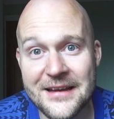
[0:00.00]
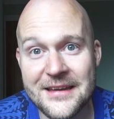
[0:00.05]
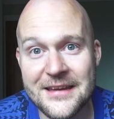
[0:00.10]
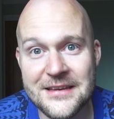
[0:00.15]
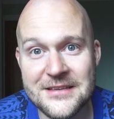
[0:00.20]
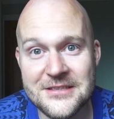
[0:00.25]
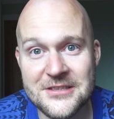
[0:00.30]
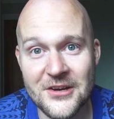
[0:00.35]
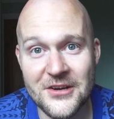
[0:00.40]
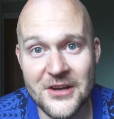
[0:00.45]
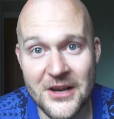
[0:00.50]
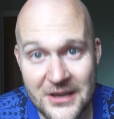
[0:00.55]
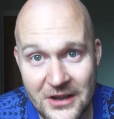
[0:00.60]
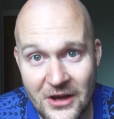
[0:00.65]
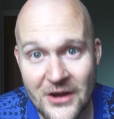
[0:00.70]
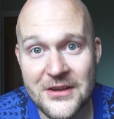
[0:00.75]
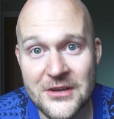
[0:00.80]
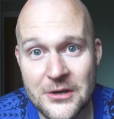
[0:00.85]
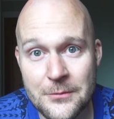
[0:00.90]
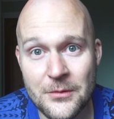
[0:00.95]
He's like a
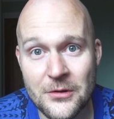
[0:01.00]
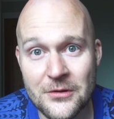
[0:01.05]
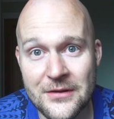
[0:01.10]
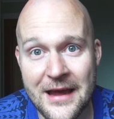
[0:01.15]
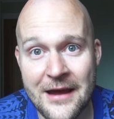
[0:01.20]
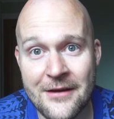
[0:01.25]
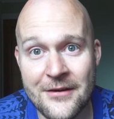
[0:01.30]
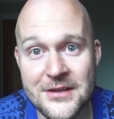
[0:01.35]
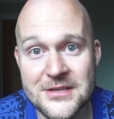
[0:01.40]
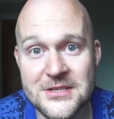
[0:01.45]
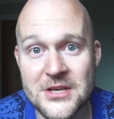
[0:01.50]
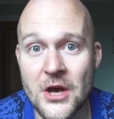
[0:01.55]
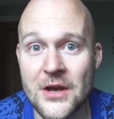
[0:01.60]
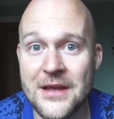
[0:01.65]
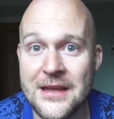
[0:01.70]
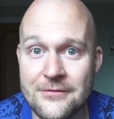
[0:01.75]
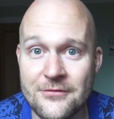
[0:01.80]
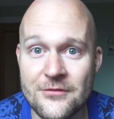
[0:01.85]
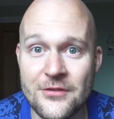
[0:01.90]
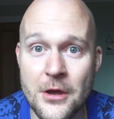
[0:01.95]
likeable character,
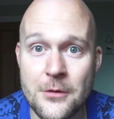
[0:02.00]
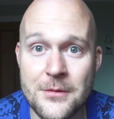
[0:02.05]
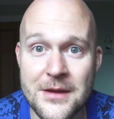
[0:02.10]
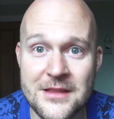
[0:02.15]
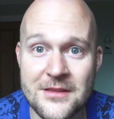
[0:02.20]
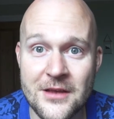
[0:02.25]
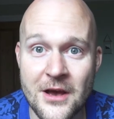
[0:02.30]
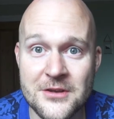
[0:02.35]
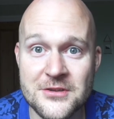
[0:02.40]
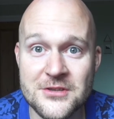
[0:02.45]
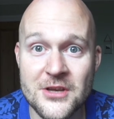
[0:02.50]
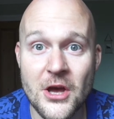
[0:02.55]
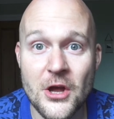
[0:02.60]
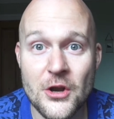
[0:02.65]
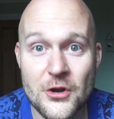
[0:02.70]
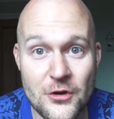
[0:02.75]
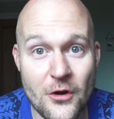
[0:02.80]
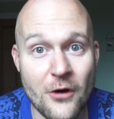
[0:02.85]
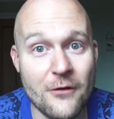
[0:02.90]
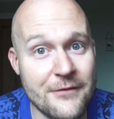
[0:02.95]
even though he does
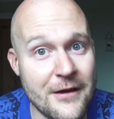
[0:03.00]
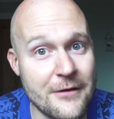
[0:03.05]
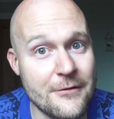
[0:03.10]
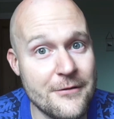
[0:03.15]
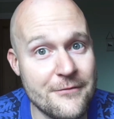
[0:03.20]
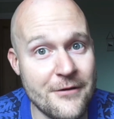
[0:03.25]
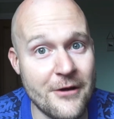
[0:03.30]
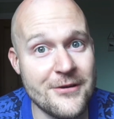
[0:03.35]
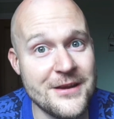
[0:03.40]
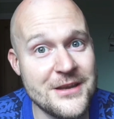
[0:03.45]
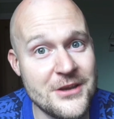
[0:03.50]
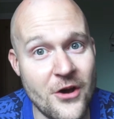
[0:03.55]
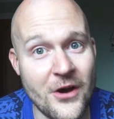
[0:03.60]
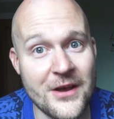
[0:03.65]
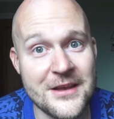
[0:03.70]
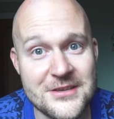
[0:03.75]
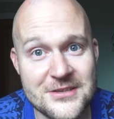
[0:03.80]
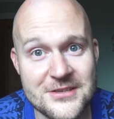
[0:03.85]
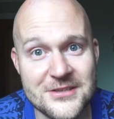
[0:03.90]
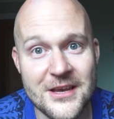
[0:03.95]
not very, very
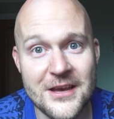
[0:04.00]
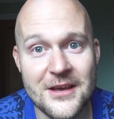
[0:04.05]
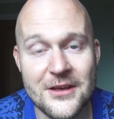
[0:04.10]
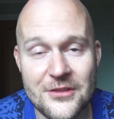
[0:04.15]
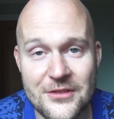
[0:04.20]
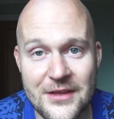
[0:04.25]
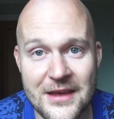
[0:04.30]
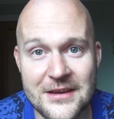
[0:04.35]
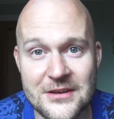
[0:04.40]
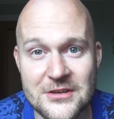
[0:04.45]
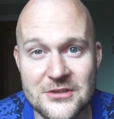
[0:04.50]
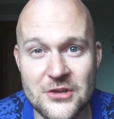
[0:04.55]
nice things.